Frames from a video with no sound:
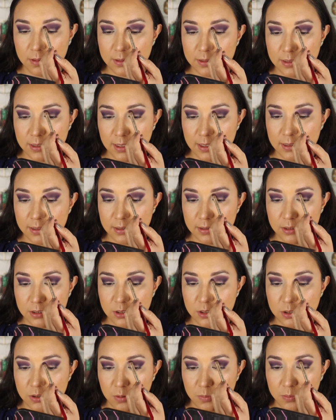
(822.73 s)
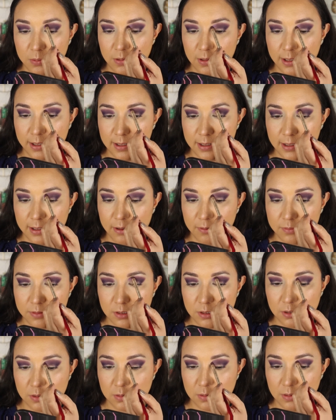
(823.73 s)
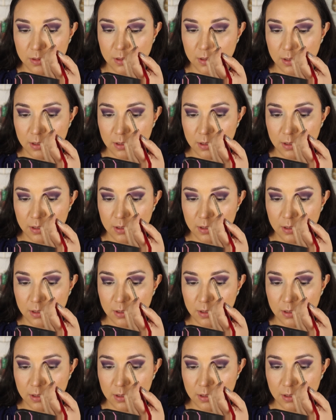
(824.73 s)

It's not super light enough to